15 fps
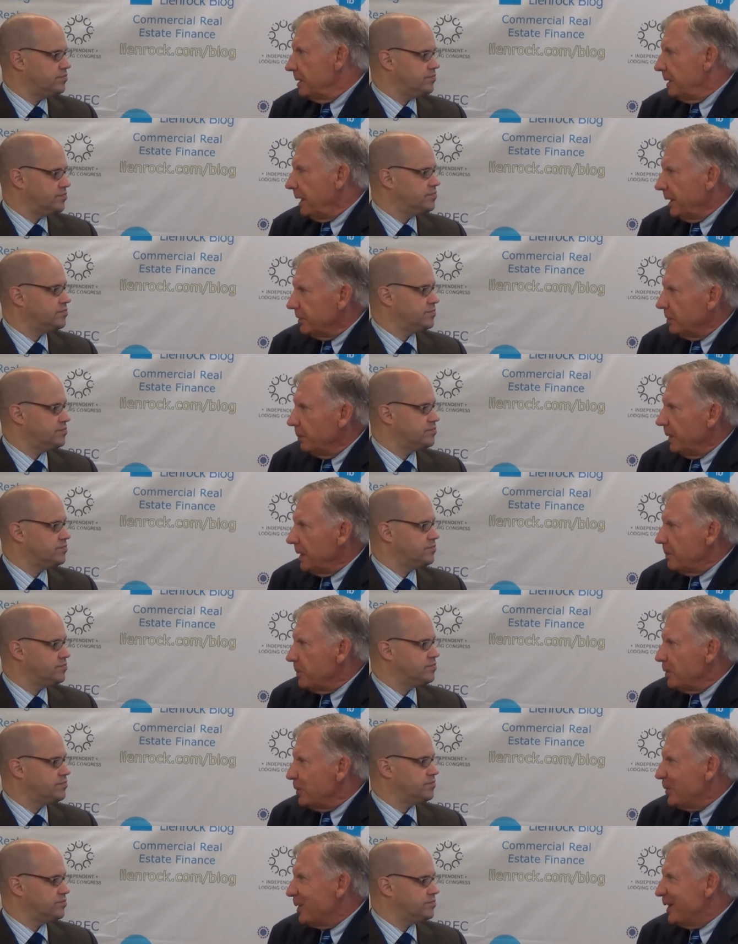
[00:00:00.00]
Speaker 1: the tax
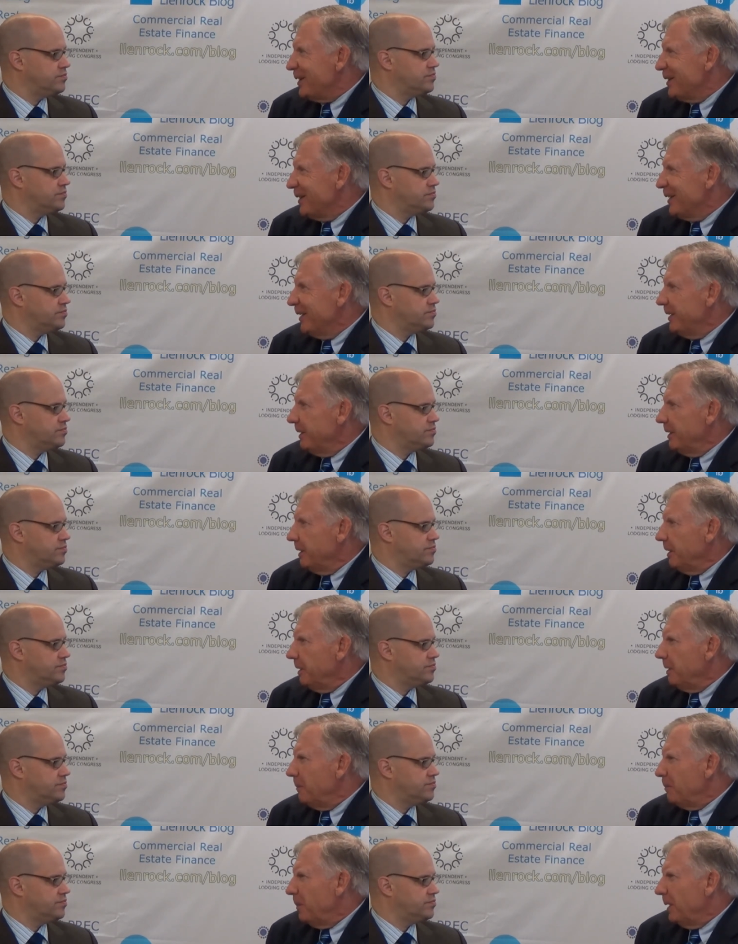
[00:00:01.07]
abatement, that
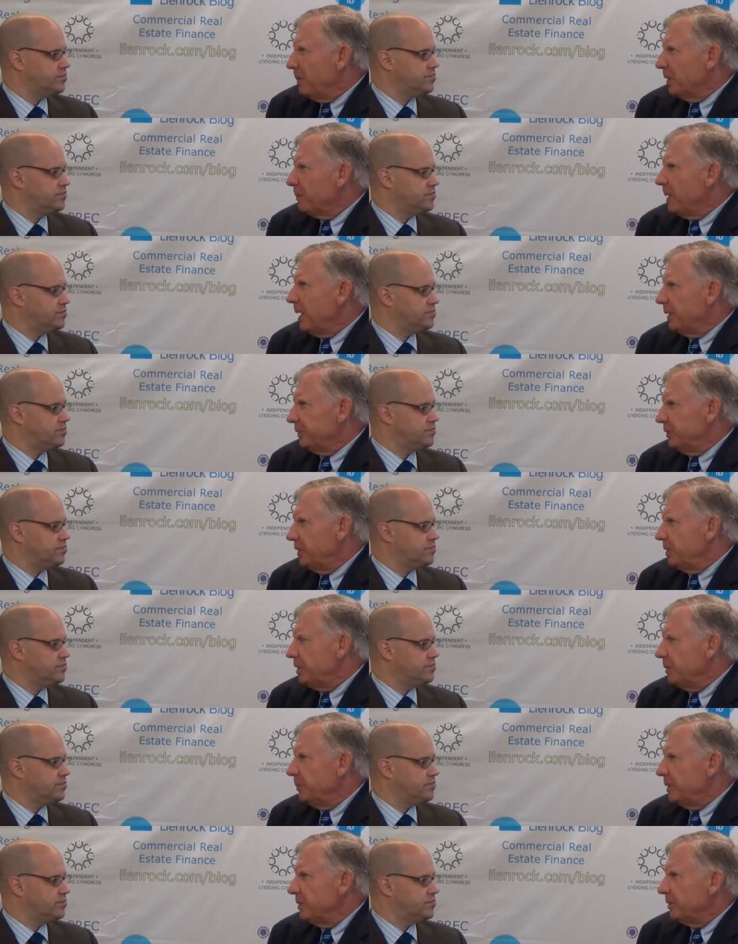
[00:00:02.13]
um, public policy
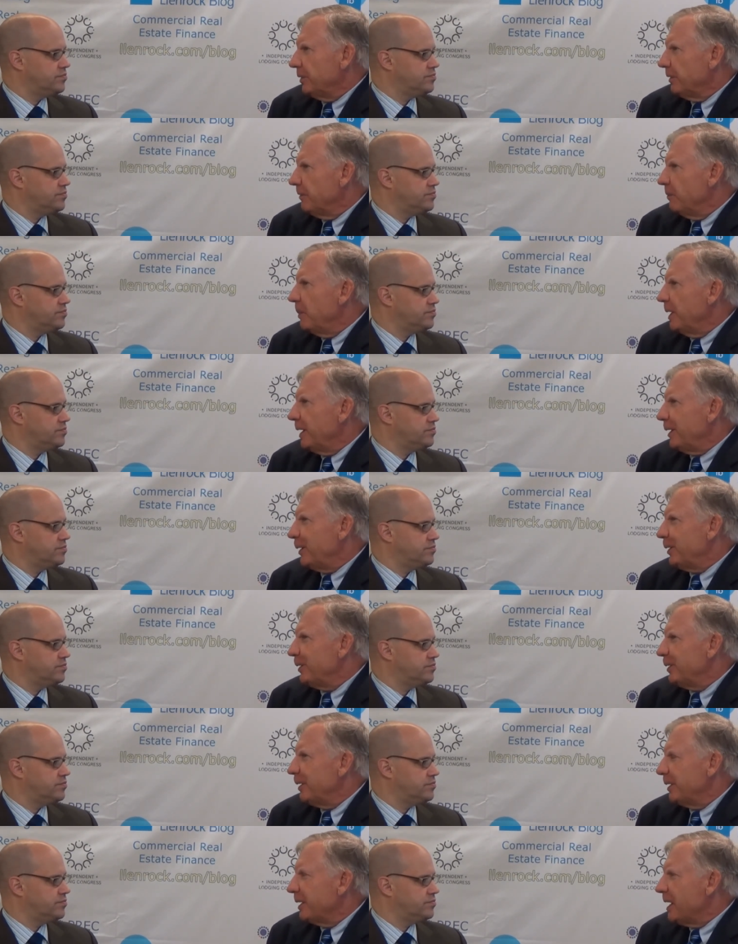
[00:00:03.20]
should be served by
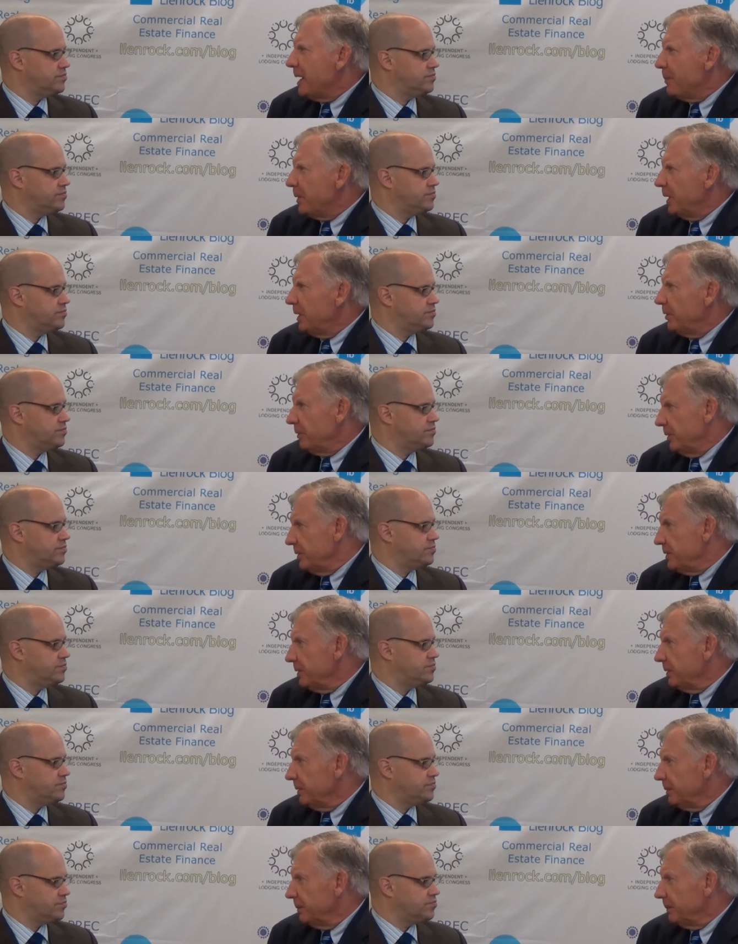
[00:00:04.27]
uh, a common
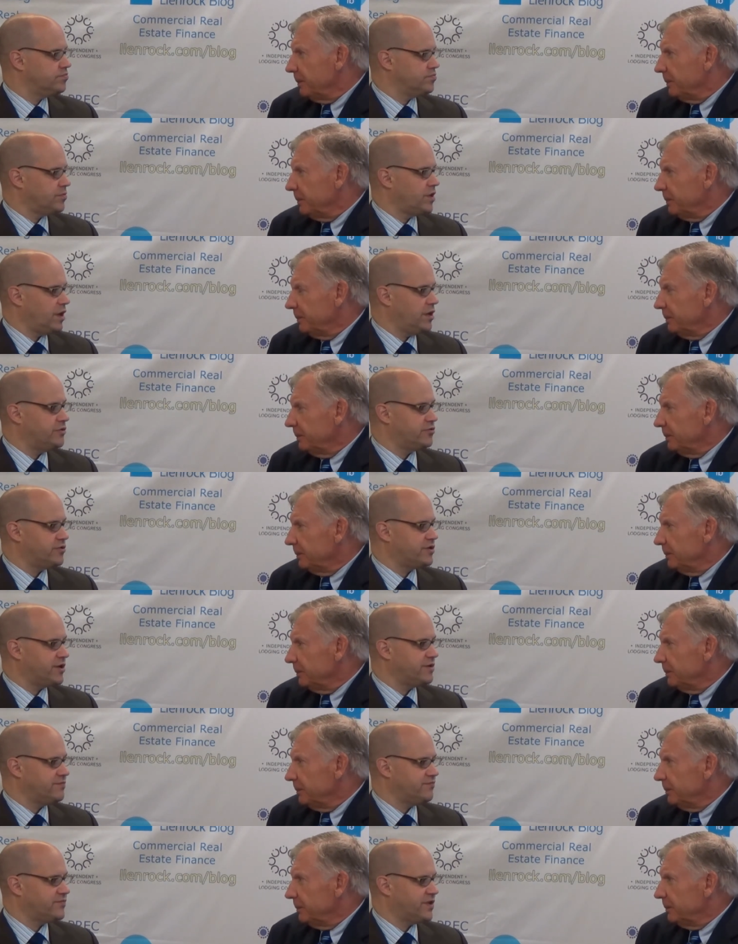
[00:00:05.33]
entrance.
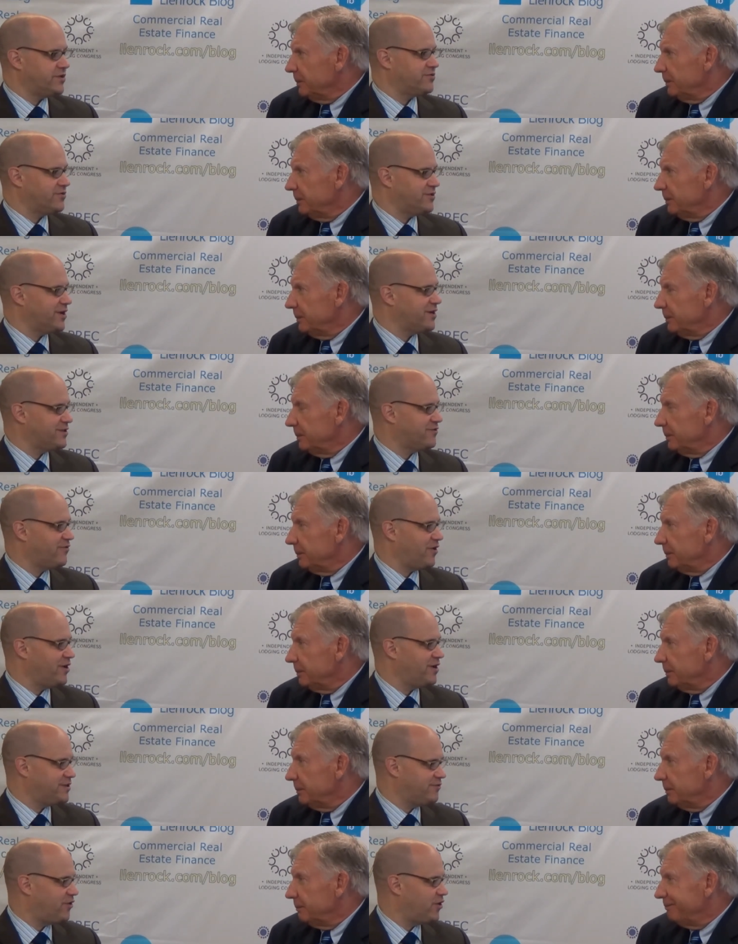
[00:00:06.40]
Speaker 2: Interesting. Interesting. It's a very,
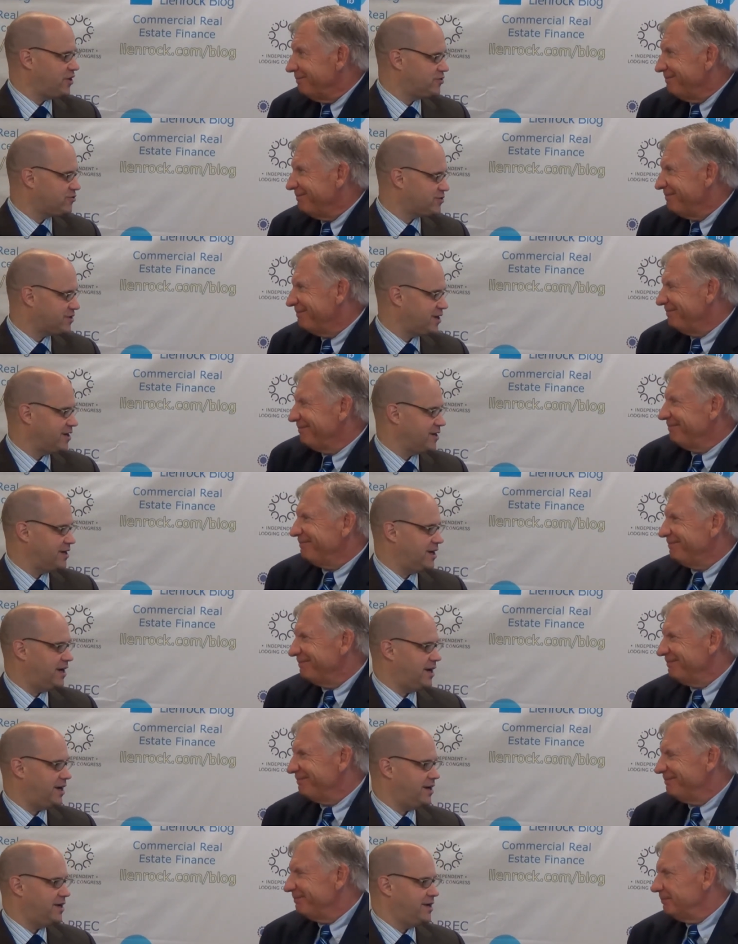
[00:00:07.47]
it's a very interesting
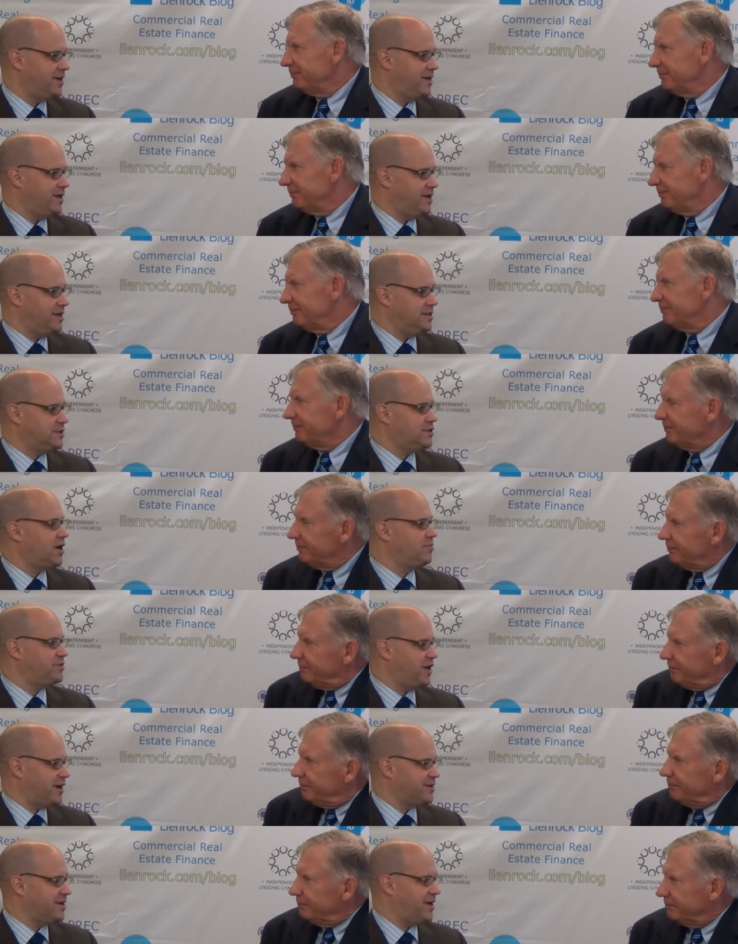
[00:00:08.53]
uh,
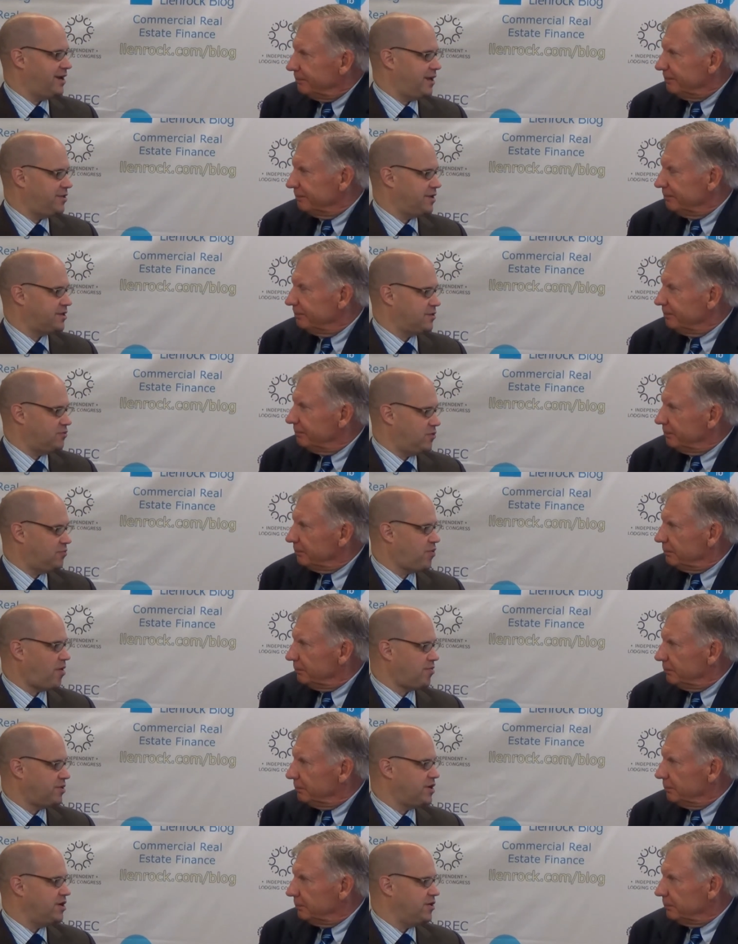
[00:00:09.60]
subject, and I think that we'll
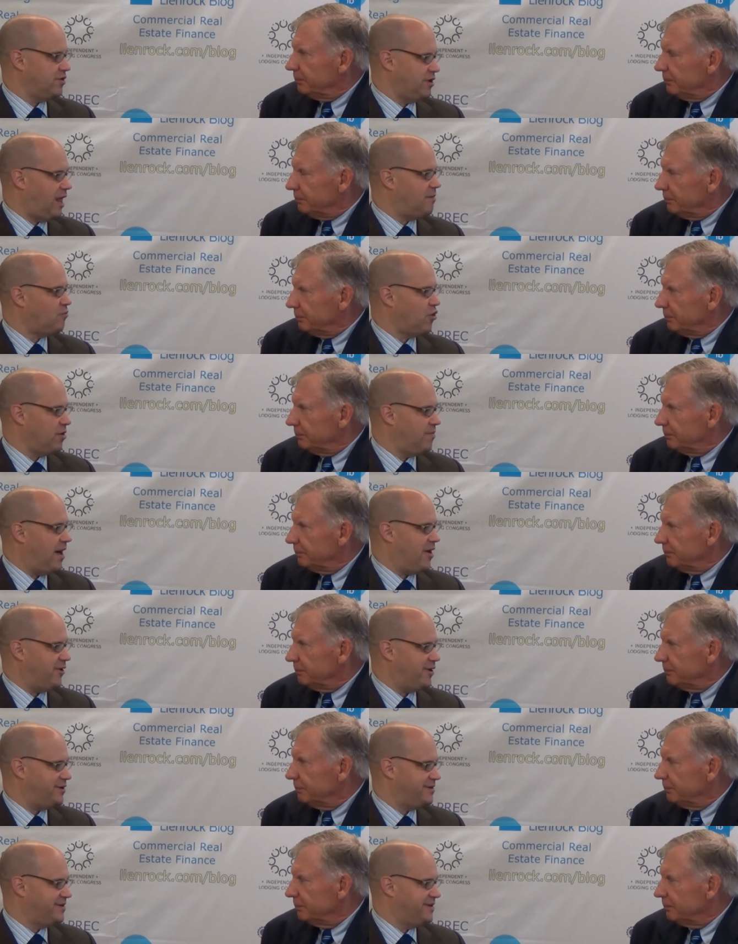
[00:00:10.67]
probably hear a lot more about
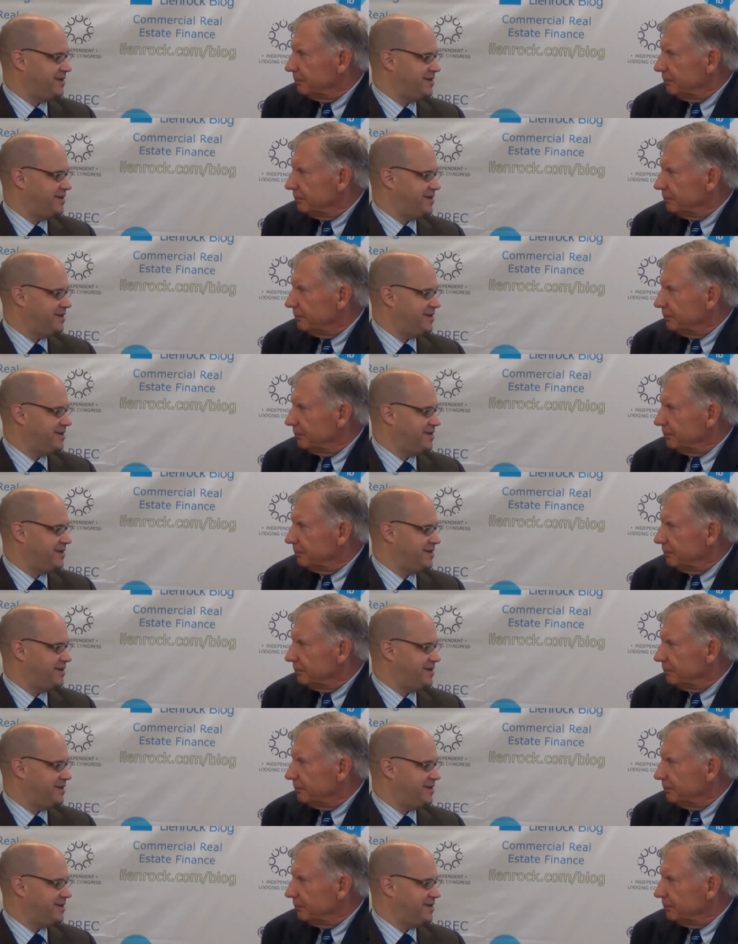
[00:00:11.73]
it